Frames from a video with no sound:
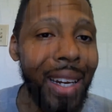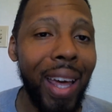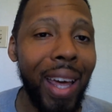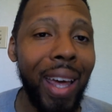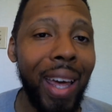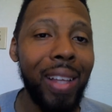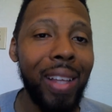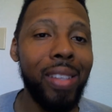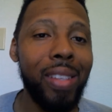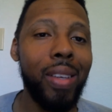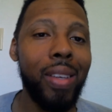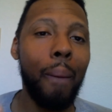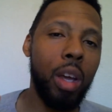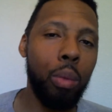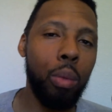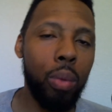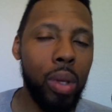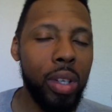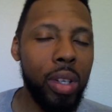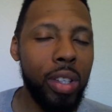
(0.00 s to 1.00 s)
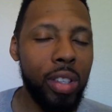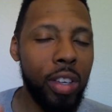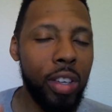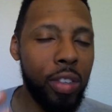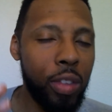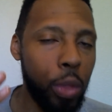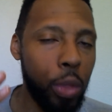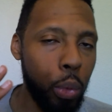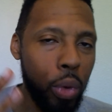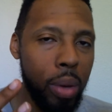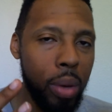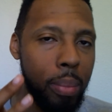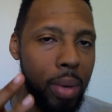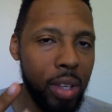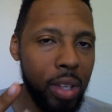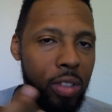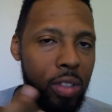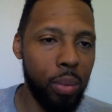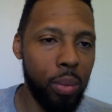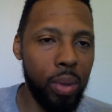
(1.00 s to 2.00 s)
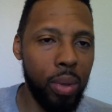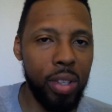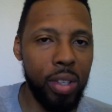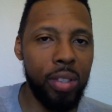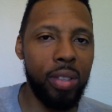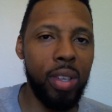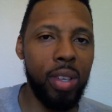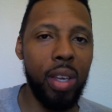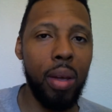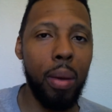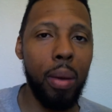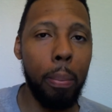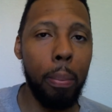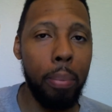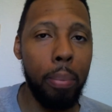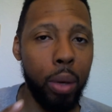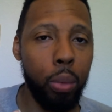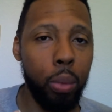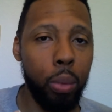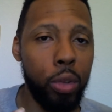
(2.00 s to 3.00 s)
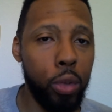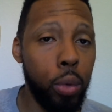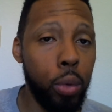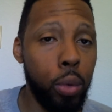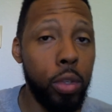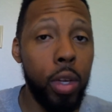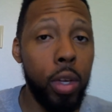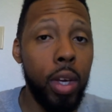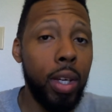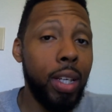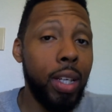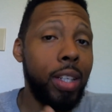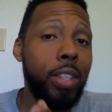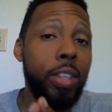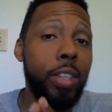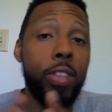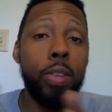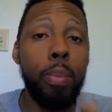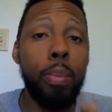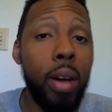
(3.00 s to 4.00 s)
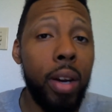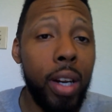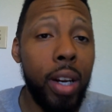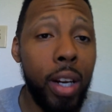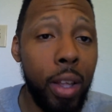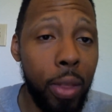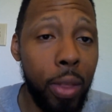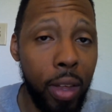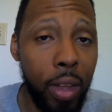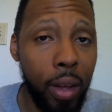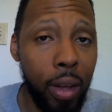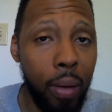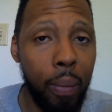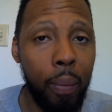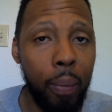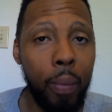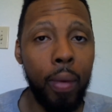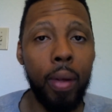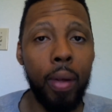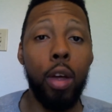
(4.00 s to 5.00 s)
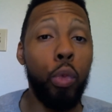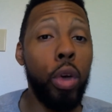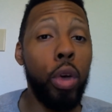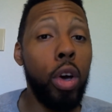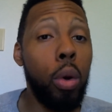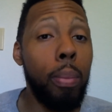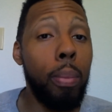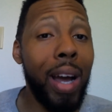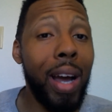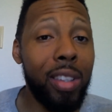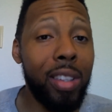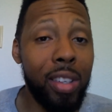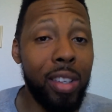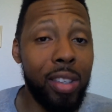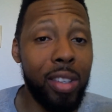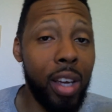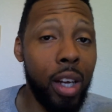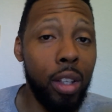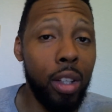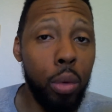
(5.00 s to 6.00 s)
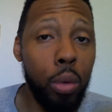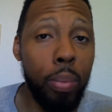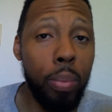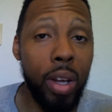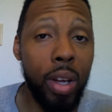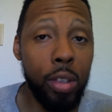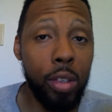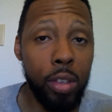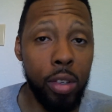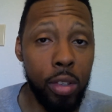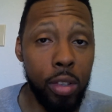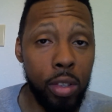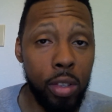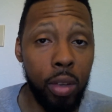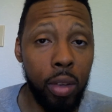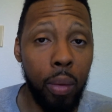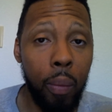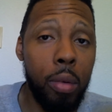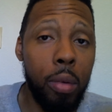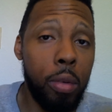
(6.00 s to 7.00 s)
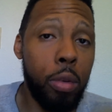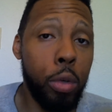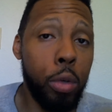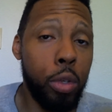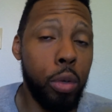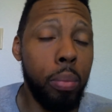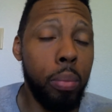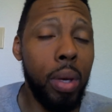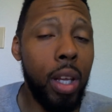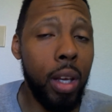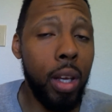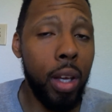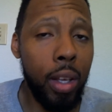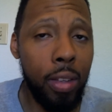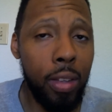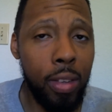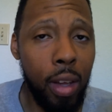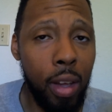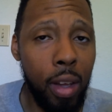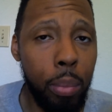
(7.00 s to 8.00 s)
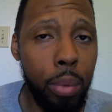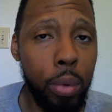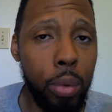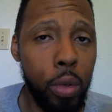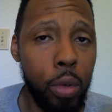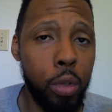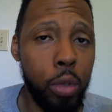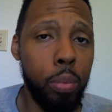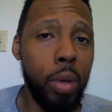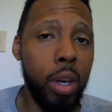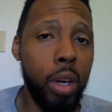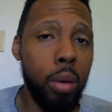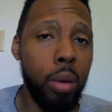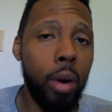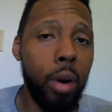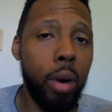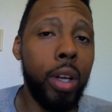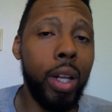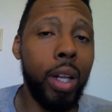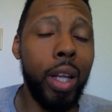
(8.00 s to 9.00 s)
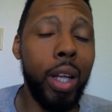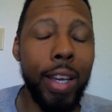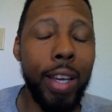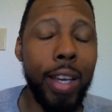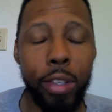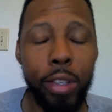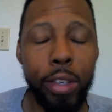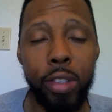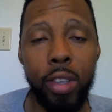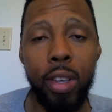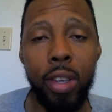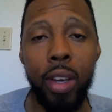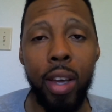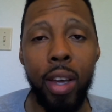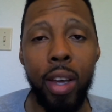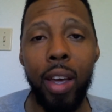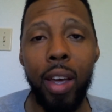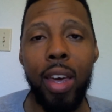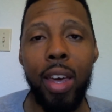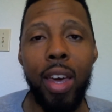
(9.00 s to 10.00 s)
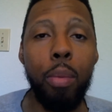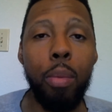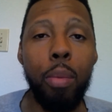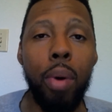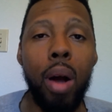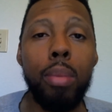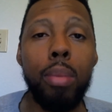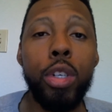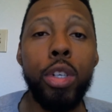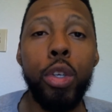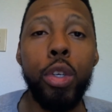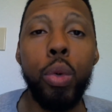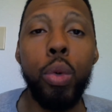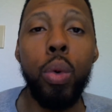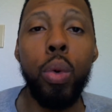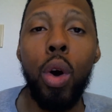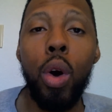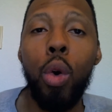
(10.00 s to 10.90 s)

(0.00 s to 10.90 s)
days. It really takes three months to really see big results in just about anything. If we go back to Tai Lopez's social media example, social media marketing agency, he promised you